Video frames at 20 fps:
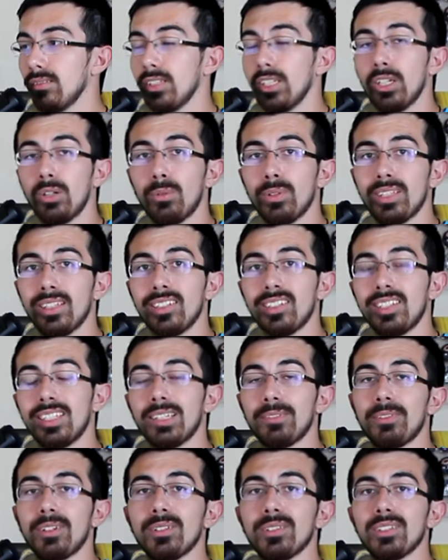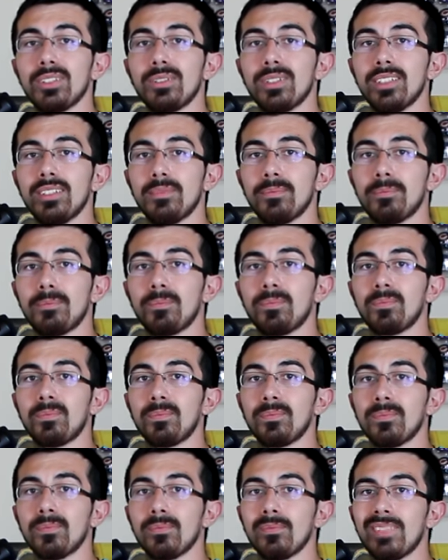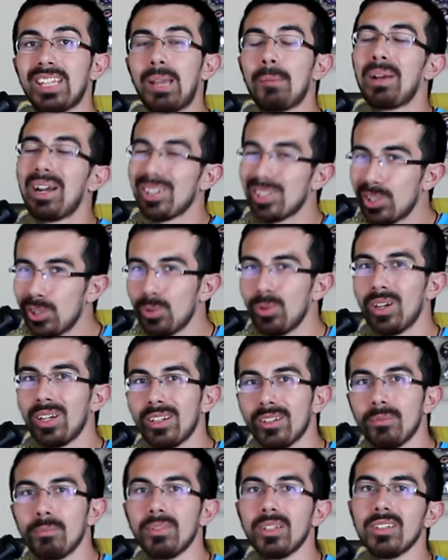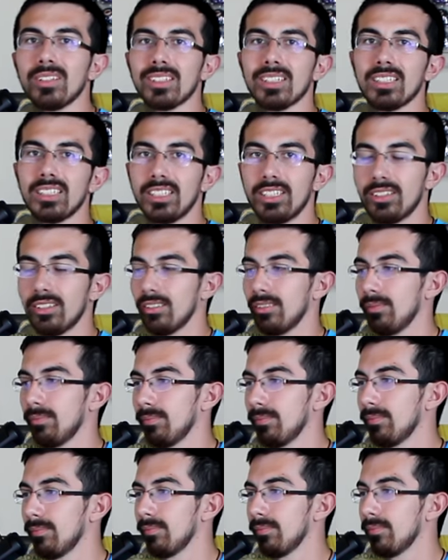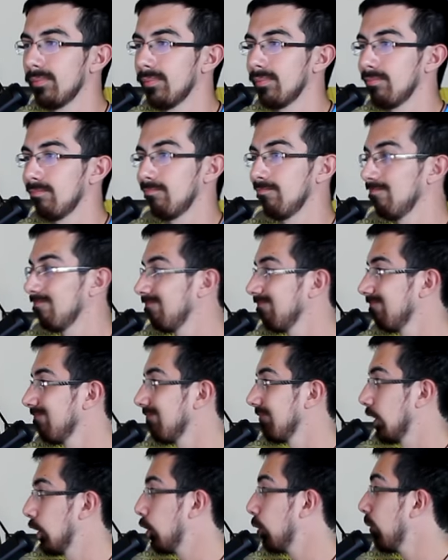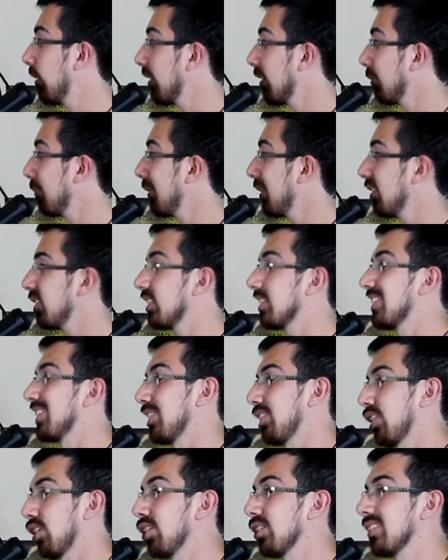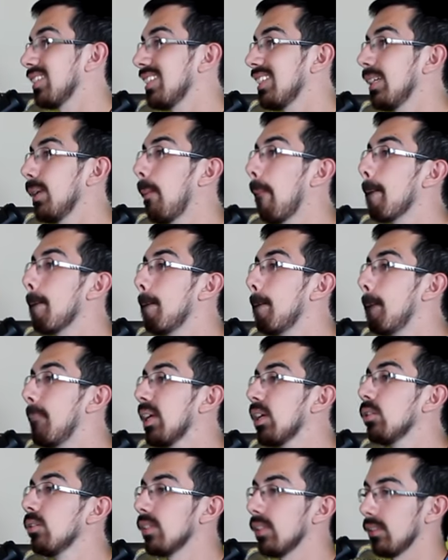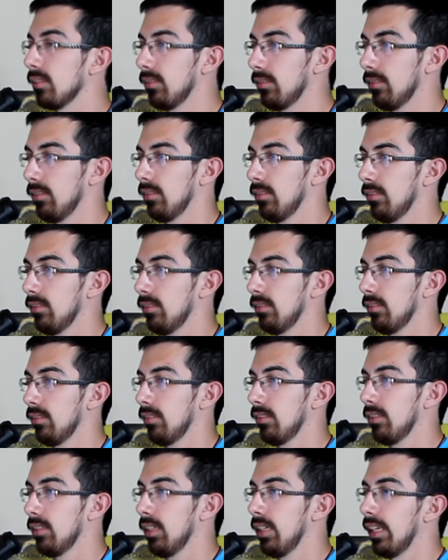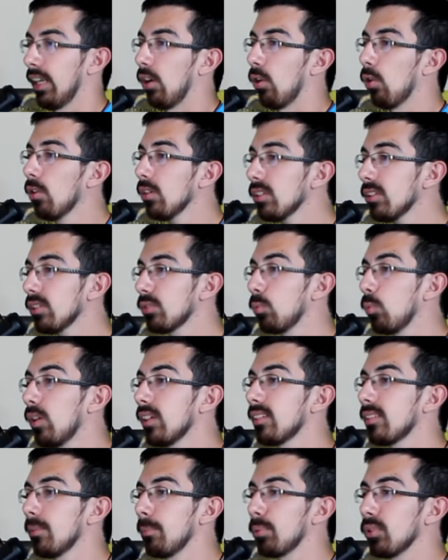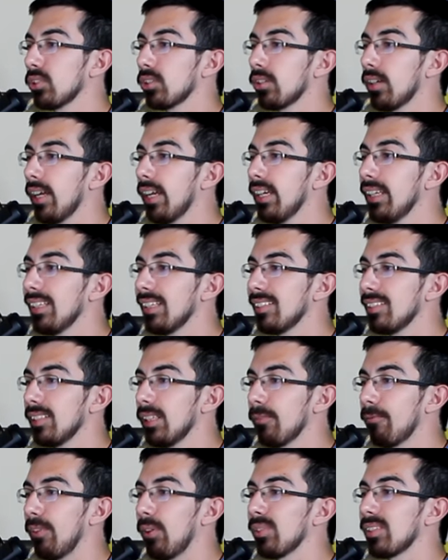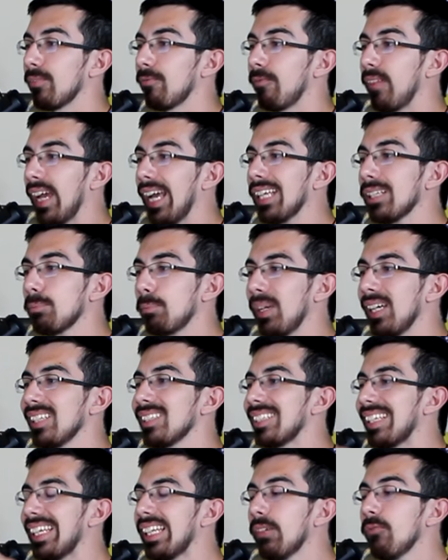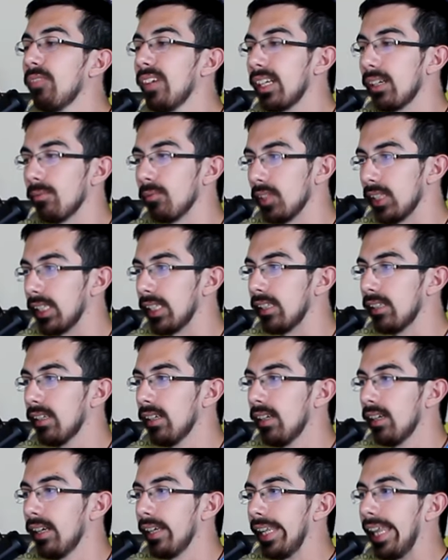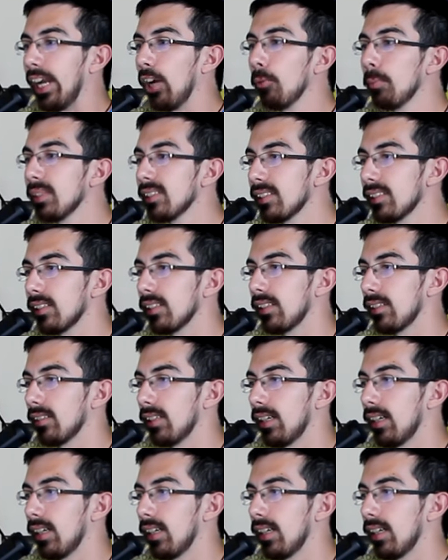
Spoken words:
You know what the CFL is doing? About $200 million a year. $200 million to $13 billion. Now, Orridge wants to portray the CFL as a fast-paced, innovative league that opens